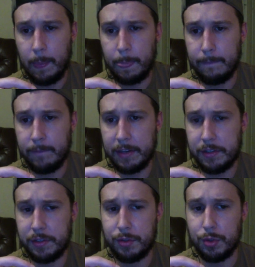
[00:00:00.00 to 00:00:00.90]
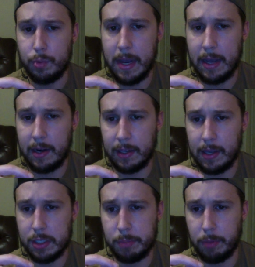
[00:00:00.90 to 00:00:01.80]
not too bad, I
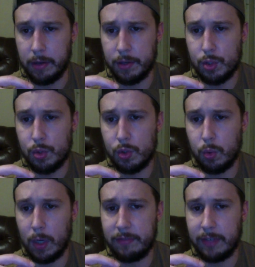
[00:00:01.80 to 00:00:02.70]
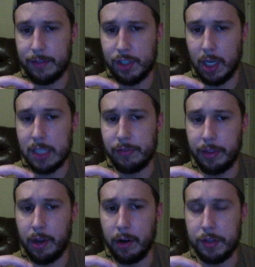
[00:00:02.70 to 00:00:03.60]
guess. But 25 shots for
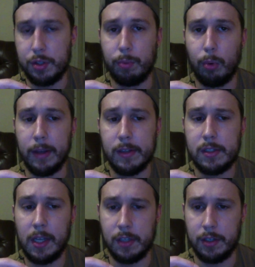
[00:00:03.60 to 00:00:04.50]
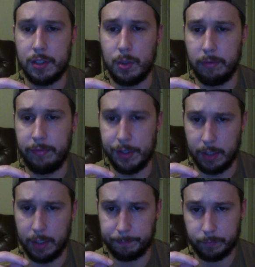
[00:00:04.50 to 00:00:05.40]
32 points isn't too
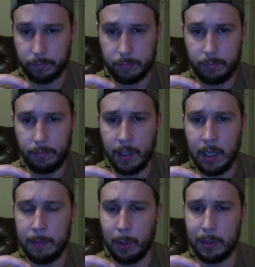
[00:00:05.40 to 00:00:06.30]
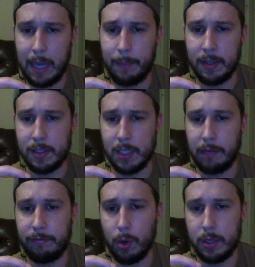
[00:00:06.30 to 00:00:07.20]
efficient. But with that being said,
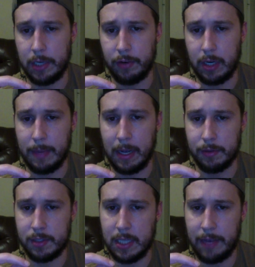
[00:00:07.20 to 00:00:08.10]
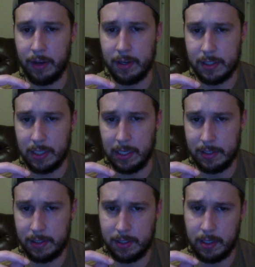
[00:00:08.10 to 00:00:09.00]
14 rebounds, 7
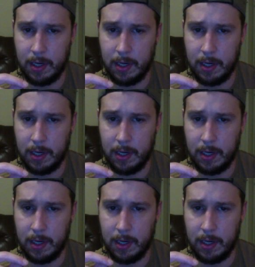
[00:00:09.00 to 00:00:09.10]
assists.